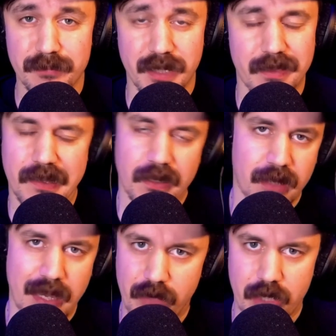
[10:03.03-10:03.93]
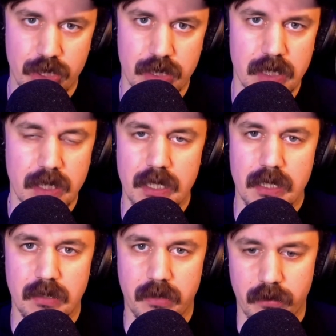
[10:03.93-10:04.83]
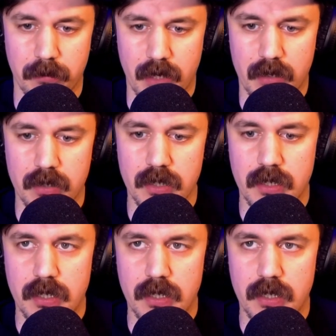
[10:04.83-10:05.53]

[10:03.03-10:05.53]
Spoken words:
but I think live action does it better.